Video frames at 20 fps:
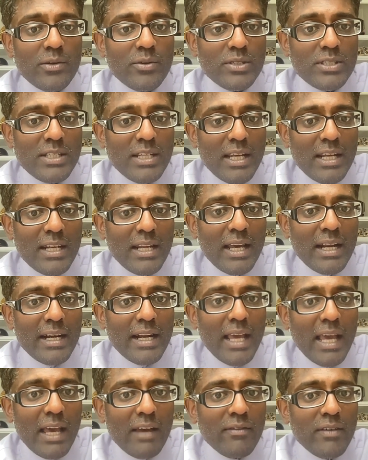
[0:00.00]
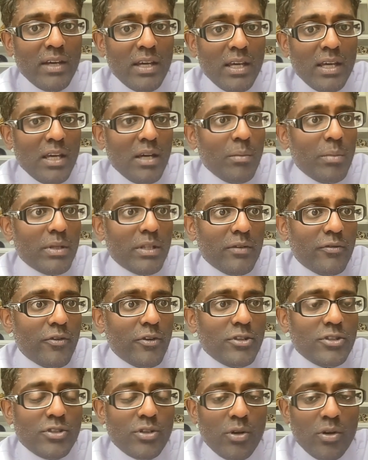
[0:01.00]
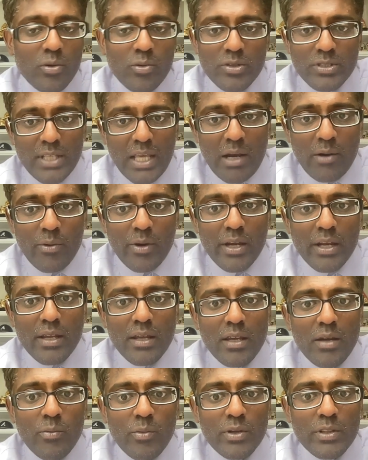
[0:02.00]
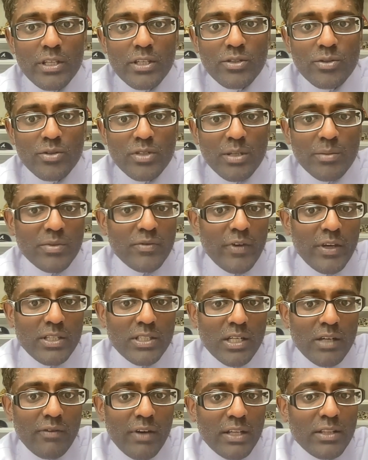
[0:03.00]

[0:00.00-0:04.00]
Louis, sitting at 9.5, but the first total was that way when these two teams faced off.